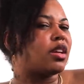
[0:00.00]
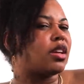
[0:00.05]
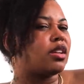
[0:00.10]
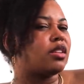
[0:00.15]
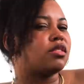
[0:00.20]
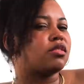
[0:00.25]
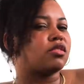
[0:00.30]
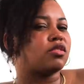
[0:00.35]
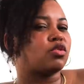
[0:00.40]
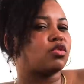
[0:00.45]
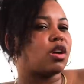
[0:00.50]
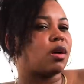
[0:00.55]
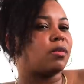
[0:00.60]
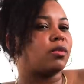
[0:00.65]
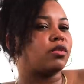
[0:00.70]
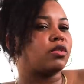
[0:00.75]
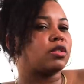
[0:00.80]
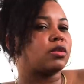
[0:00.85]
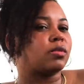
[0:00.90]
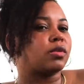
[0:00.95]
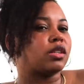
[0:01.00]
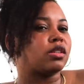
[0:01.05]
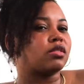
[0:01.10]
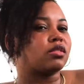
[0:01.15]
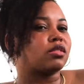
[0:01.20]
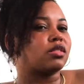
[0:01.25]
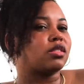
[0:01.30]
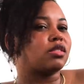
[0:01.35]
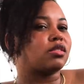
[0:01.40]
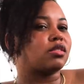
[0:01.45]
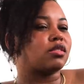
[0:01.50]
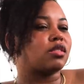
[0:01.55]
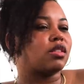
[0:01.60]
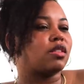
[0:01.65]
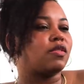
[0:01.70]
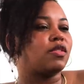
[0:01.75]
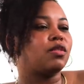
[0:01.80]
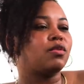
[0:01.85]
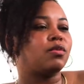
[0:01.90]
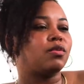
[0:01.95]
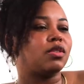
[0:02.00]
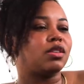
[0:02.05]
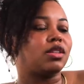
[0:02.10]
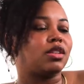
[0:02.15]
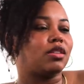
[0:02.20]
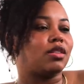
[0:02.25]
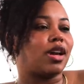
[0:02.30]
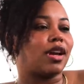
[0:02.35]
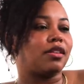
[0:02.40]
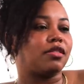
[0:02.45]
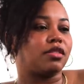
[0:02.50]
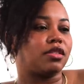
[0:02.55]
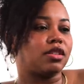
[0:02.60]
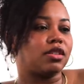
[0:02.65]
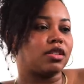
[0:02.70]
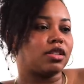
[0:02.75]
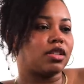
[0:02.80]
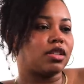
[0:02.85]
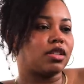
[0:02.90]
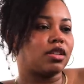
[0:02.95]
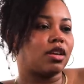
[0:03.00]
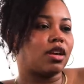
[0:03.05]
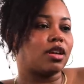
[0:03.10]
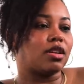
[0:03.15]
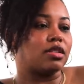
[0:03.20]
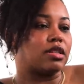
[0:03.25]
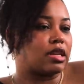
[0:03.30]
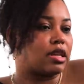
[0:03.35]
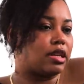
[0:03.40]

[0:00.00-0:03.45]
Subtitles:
It is a trauma response, because if you really like cooking and